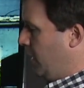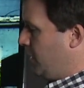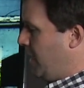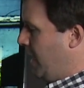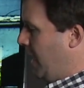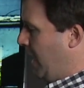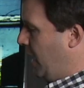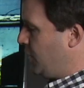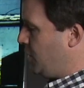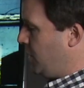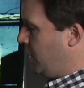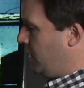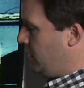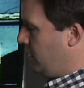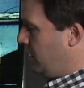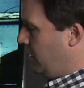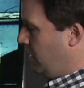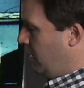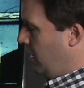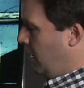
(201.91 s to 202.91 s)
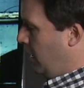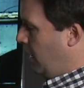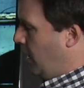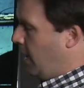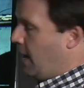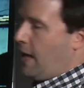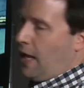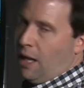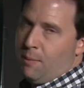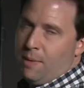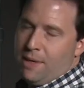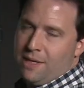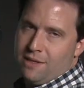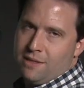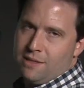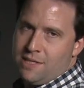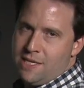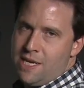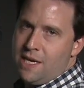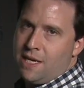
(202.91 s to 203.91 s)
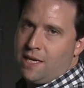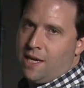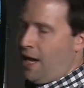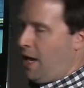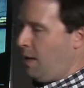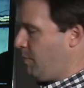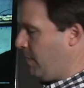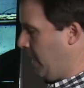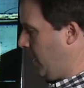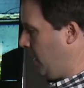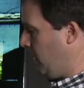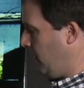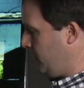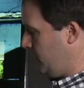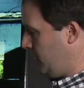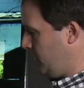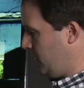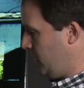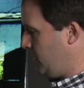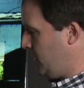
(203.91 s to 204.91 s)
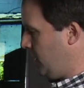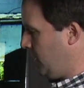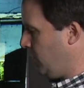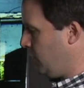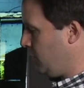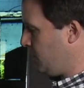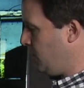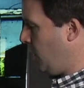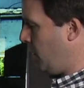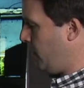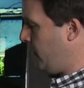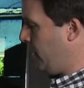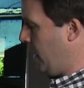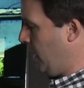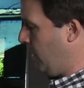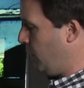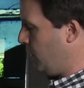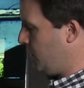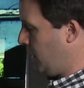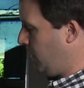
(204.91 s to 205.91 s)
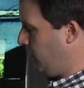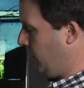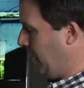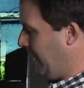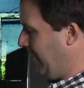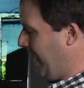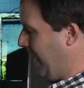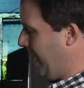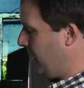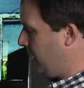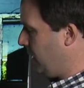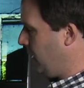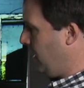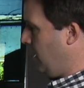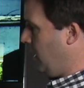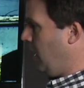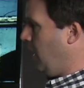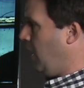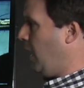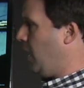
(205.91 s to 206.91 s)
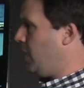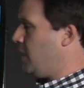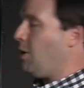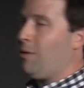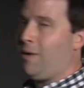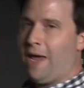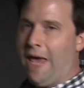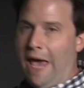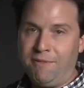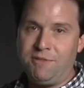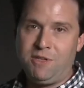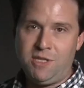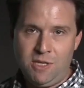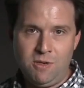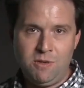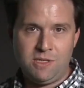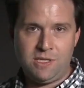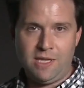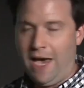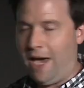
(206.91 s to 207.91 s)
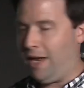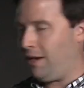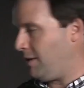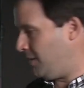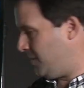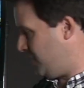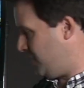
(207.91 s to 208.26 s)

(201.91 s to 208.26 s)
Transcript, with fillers: tangent uh, Element TK panel. It's just a single small panel, which I really like. Uh, you don't have to use that. I